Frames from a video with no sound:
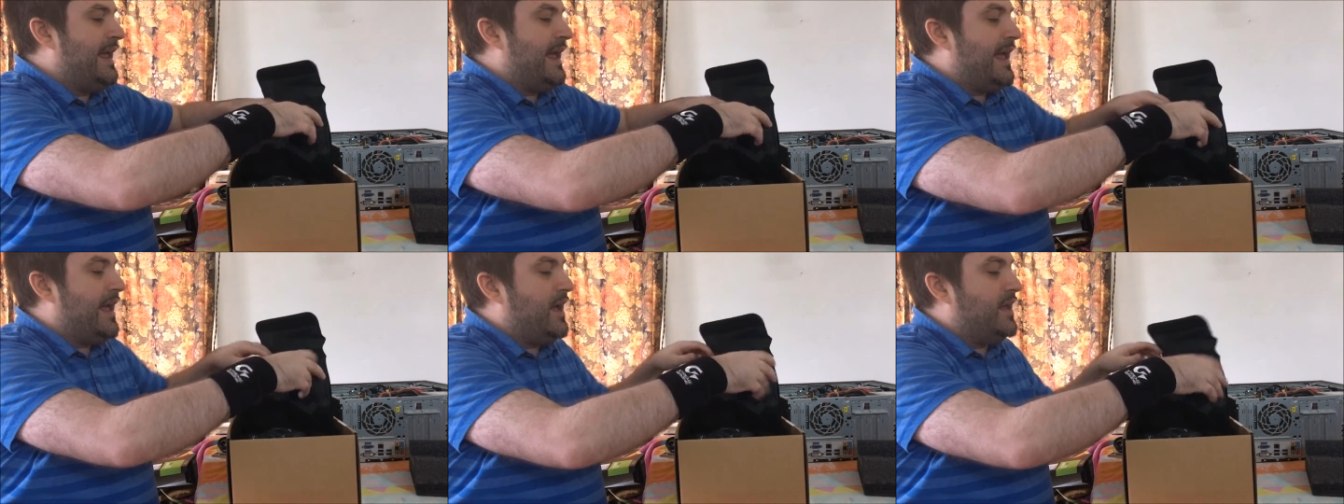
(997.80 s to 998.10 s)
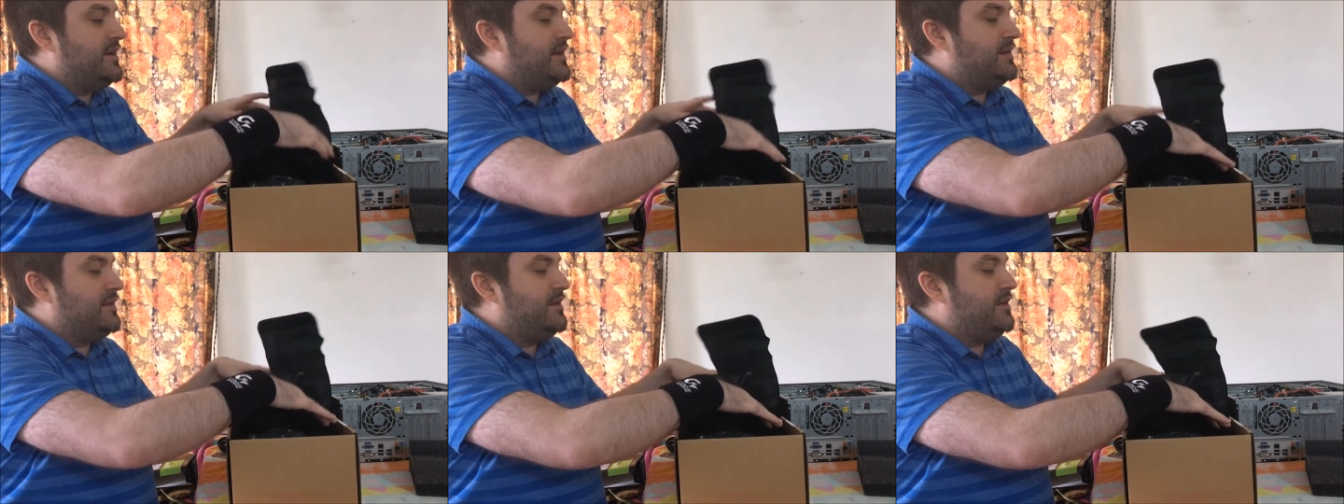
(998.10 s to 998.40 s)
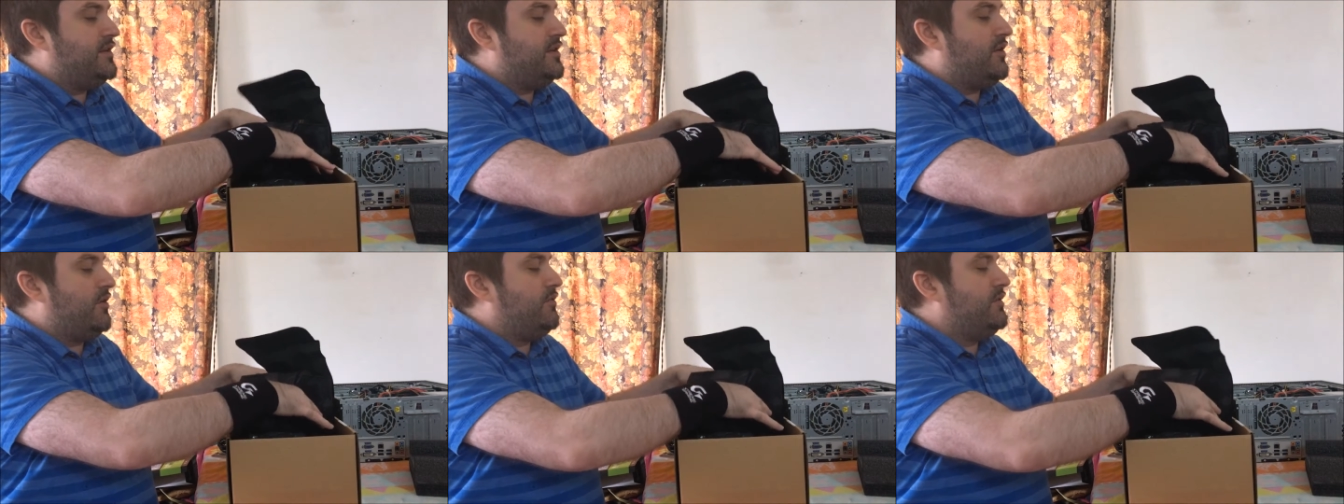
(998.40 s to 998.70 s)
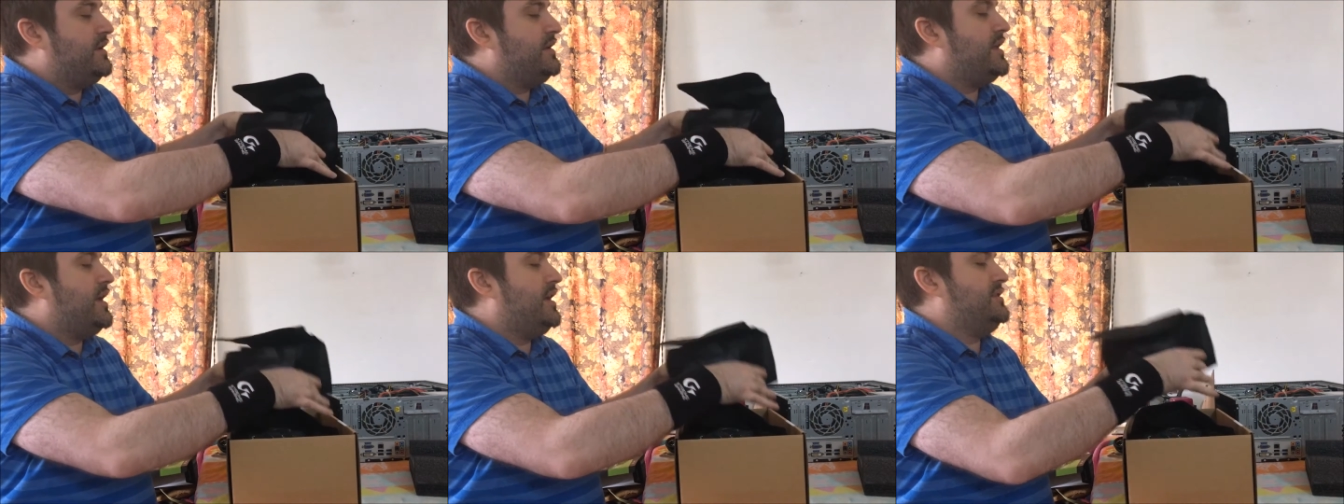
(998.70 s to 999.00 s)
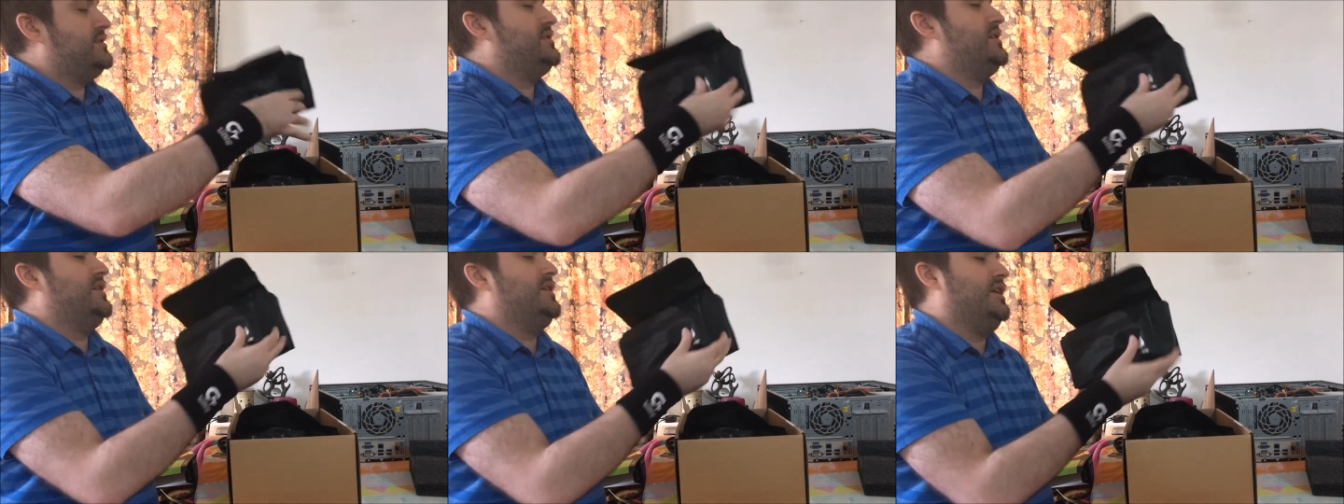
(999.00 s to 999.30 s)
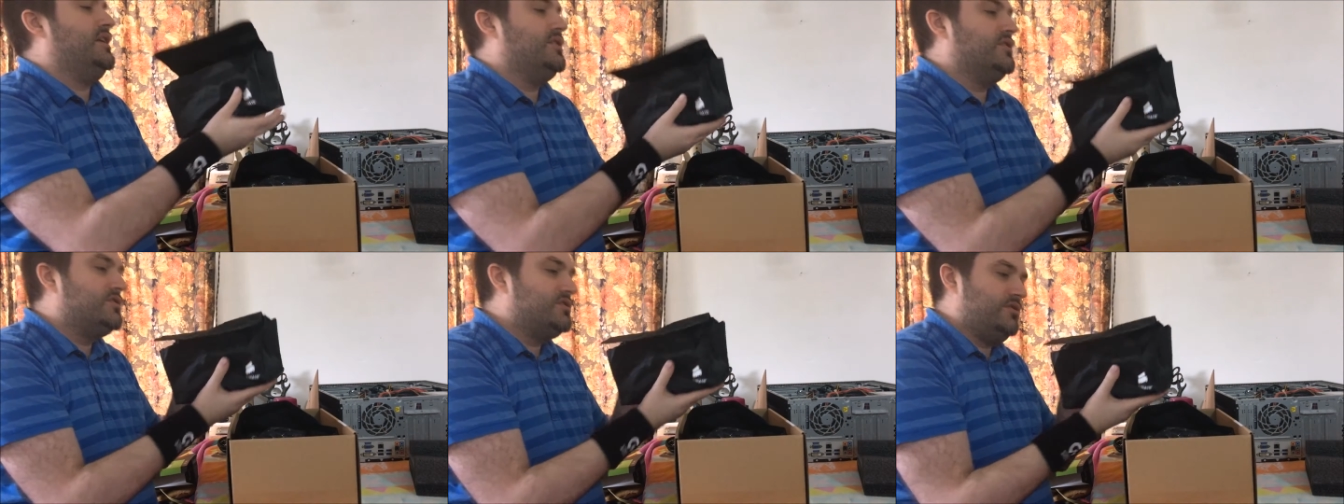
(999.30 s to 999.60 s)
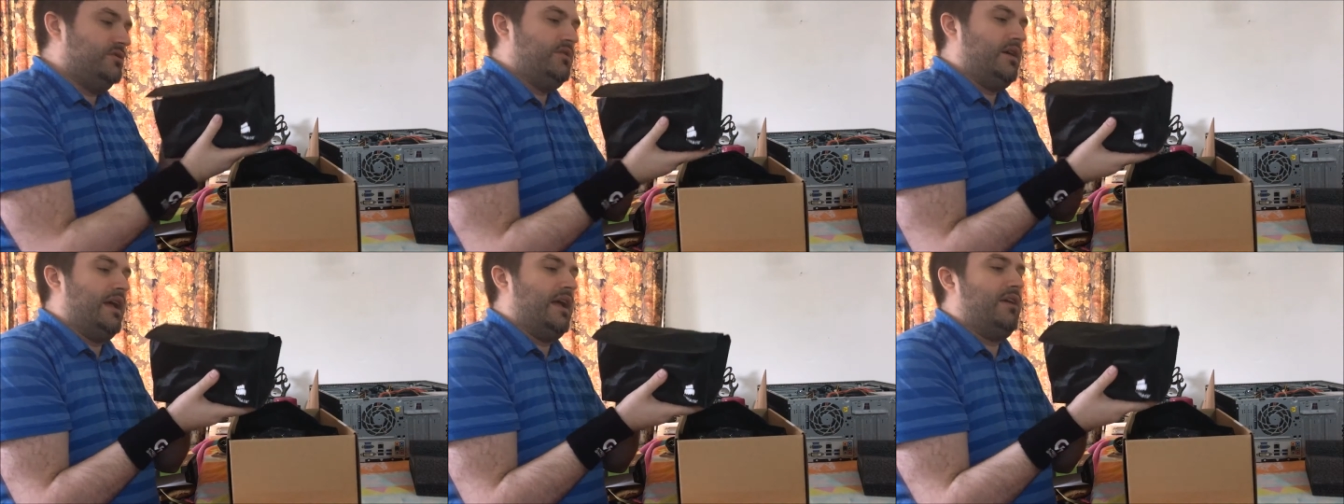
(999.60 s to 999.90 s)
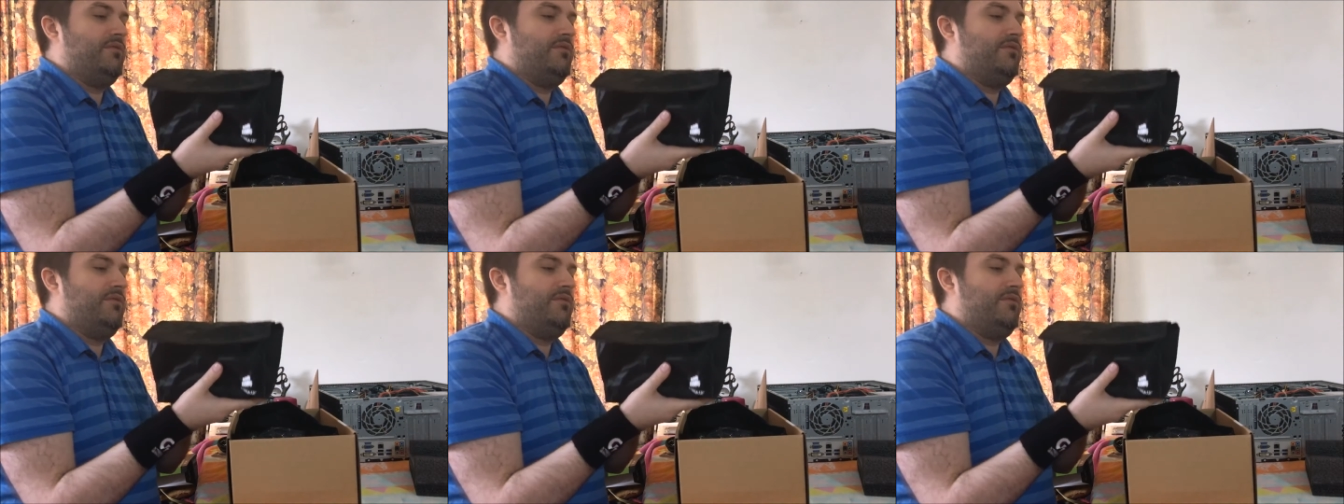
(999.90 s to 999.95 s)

And in case I needed to,